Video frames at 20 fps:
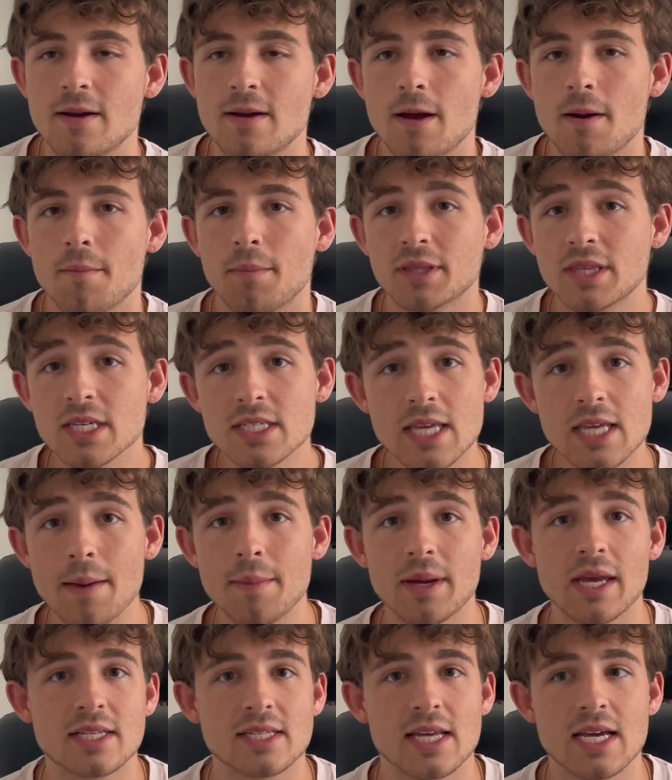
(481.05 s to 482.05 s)
But this game
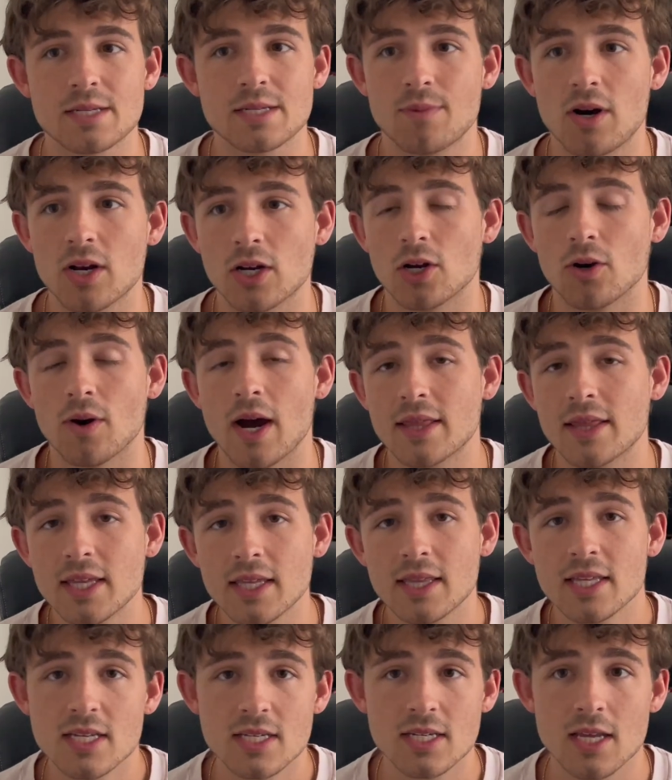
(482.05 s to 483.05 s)
against AS Monaco, I think
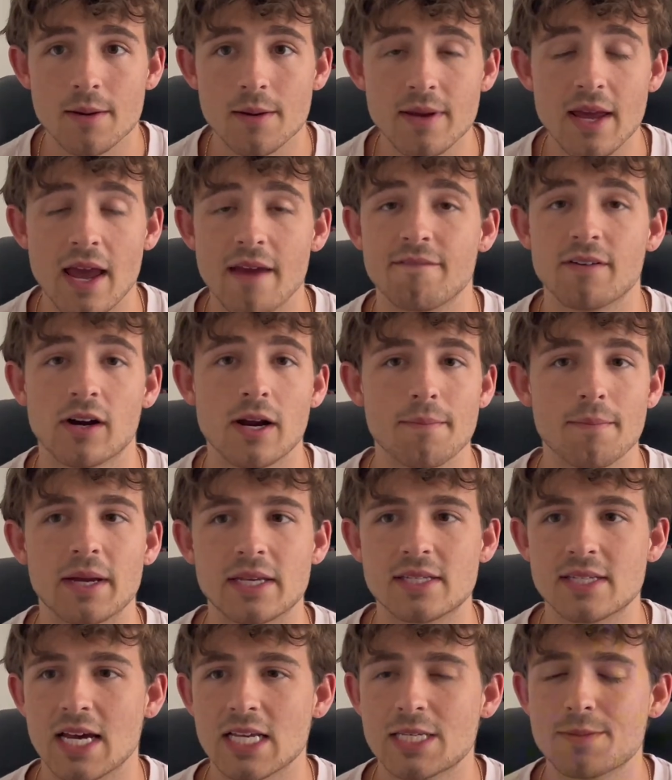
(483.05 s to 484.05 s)
this is going to be a very big
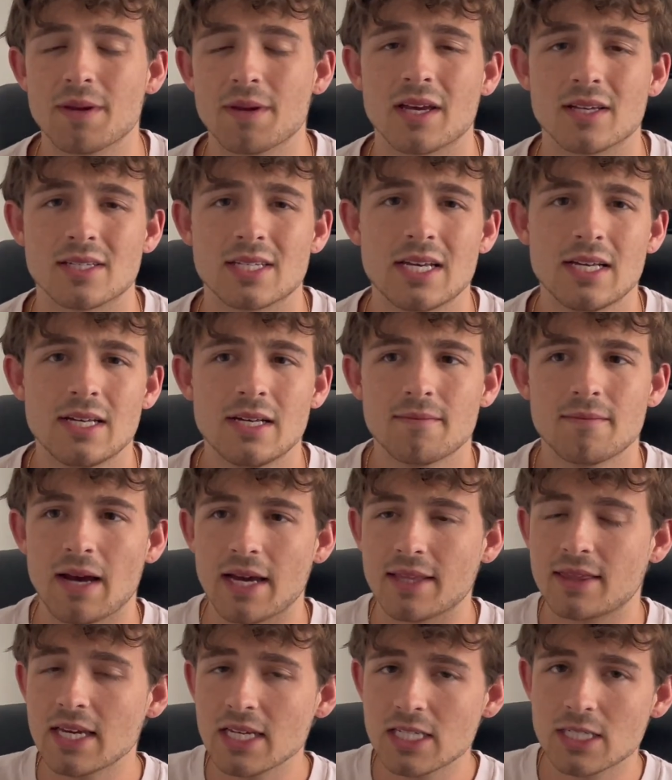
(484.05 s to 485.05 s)
test, because I
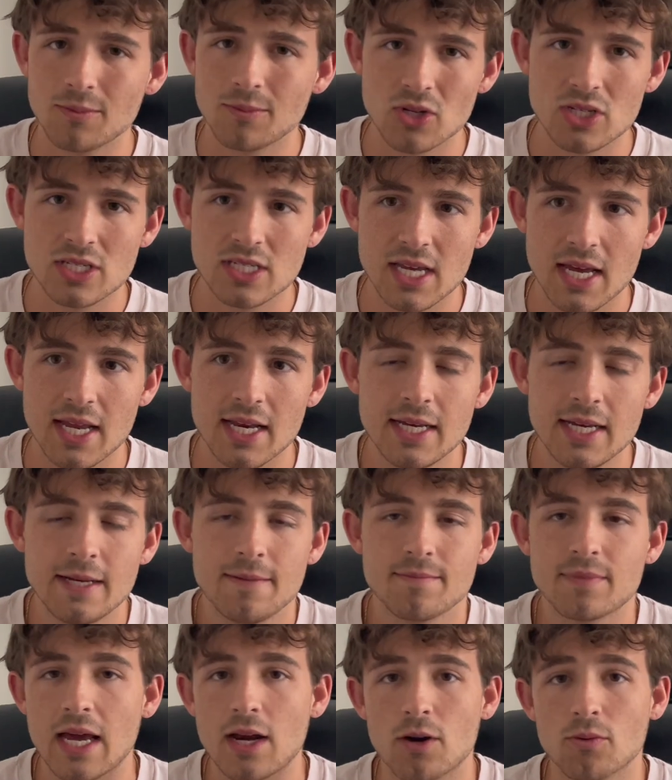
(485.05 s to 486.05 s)
think someone said,
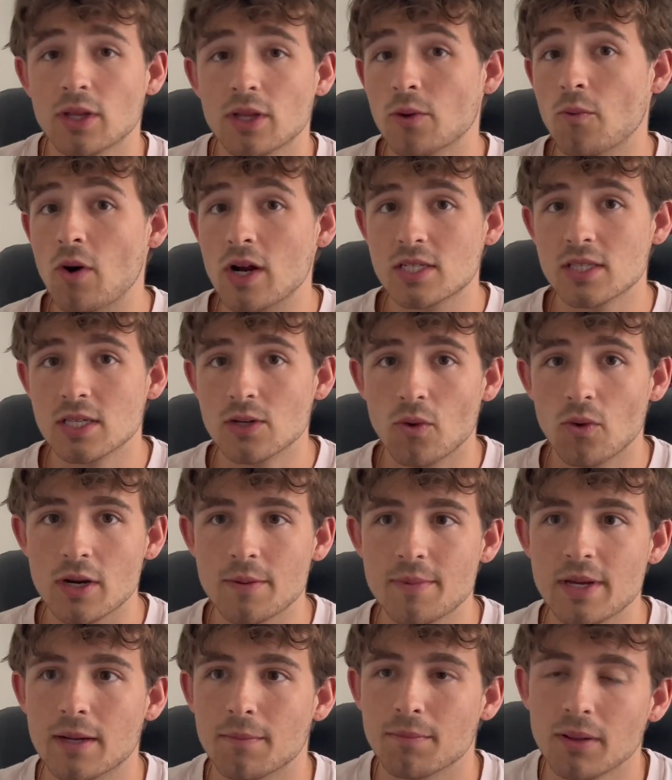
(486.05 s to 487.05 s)
I don't really watch League One to be
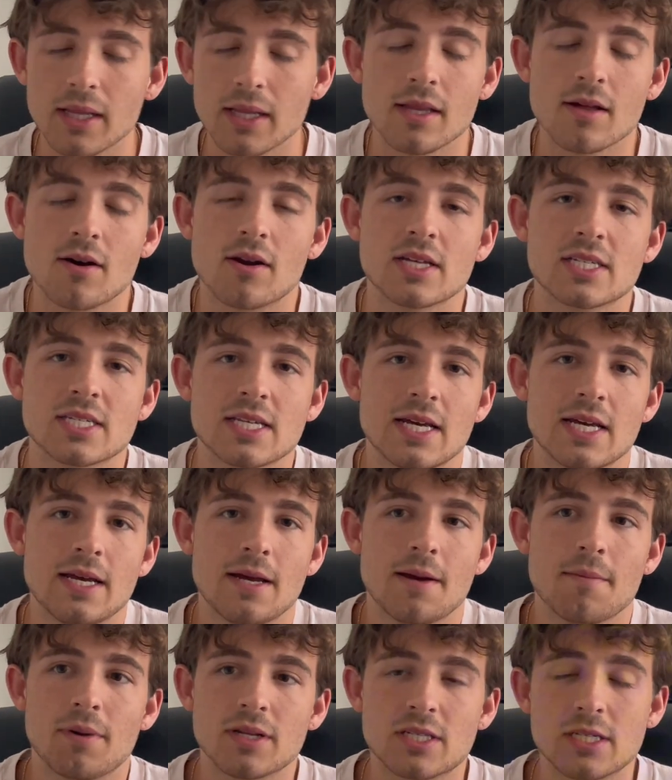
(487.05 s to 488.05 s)
completely honest,
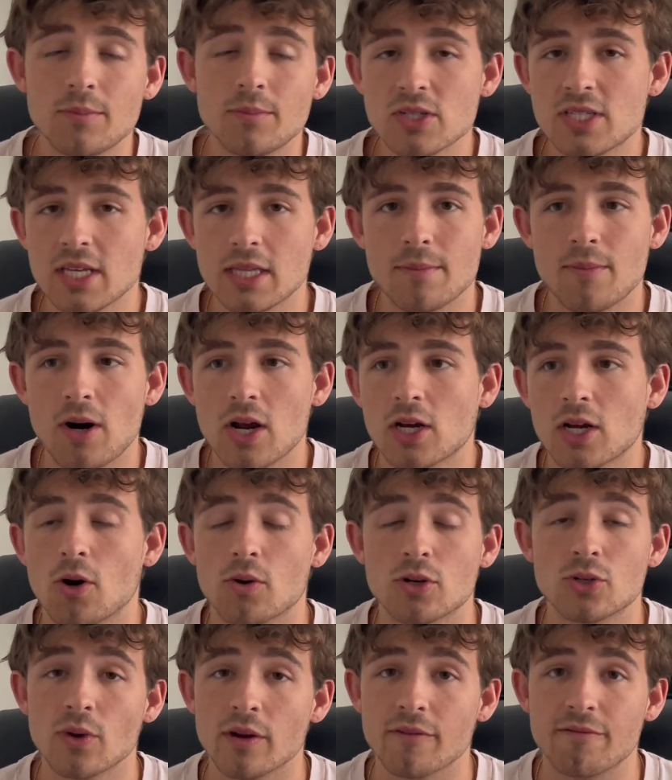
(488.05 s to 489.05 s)
but someone said that Monaco are
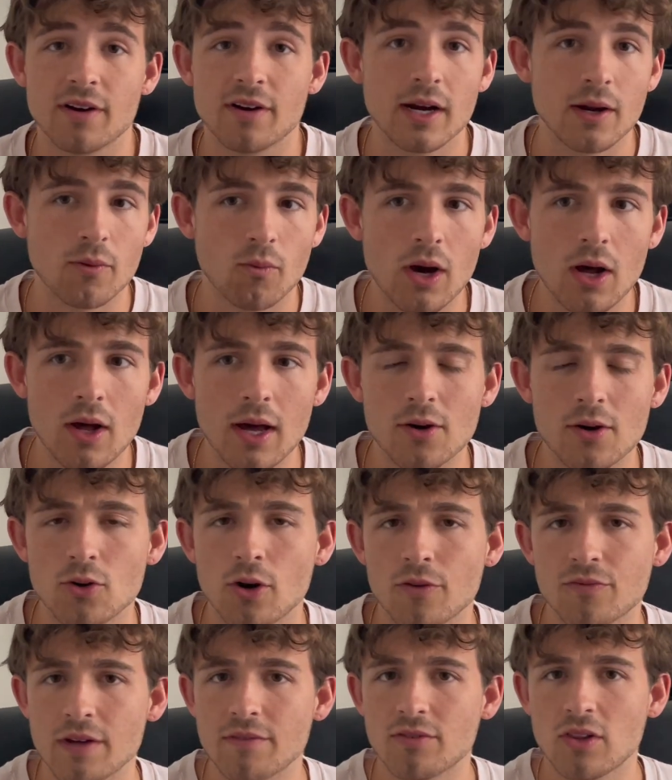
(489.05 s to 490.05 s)
doing very well. I don't know if
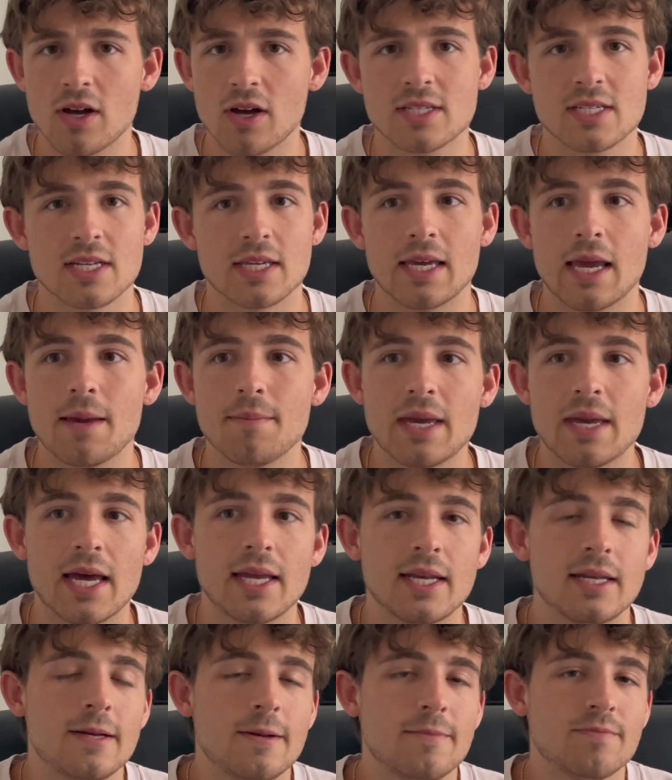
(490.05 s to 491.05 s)
they've lost a game yet
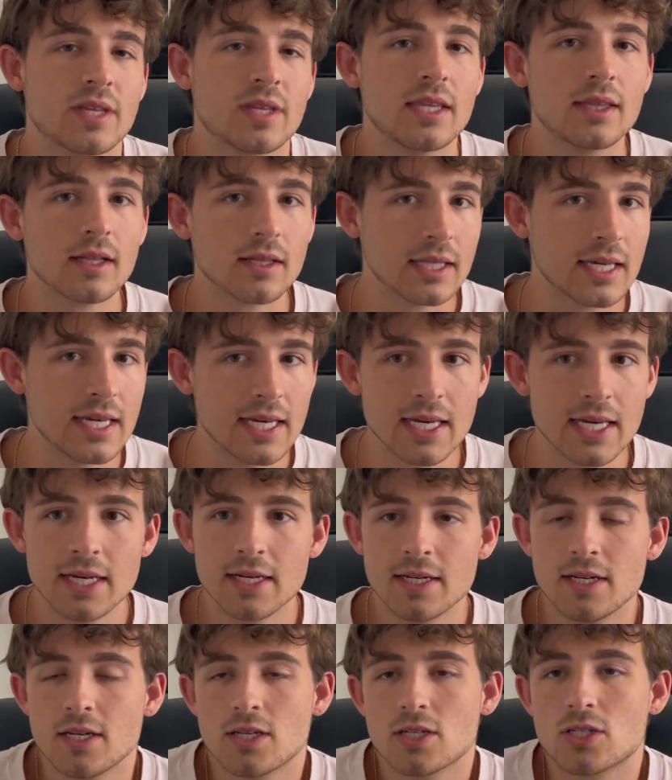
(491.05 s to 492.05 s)
in the league,
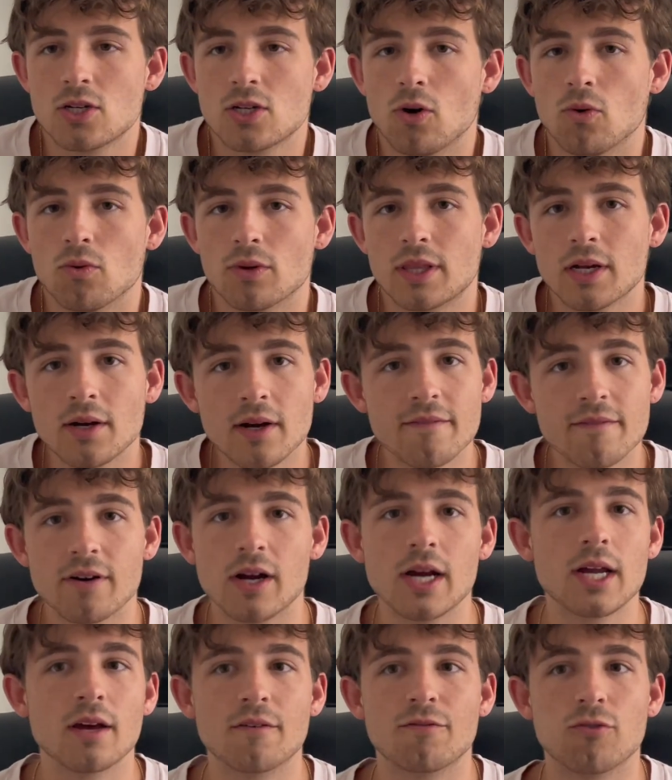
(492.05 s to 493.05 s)
so they're in very
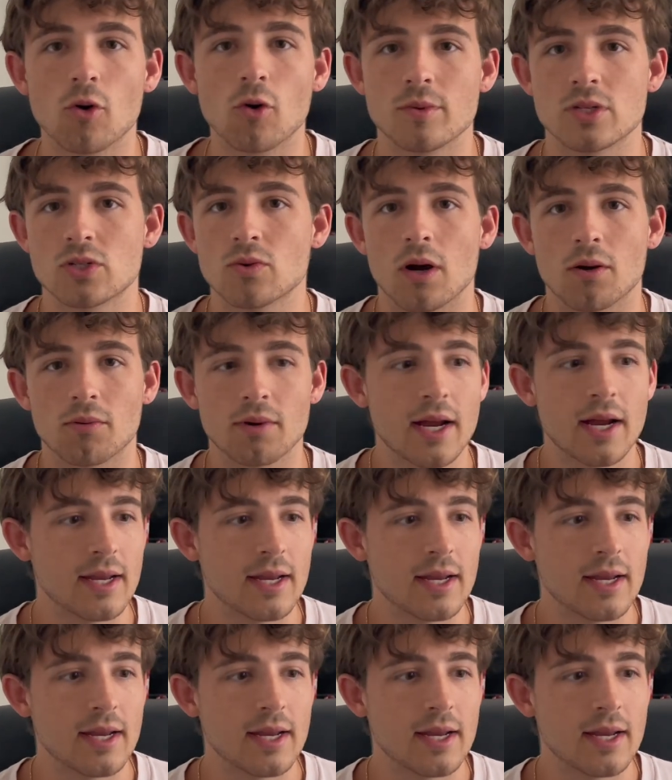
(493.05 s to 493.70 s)
good form as well, right?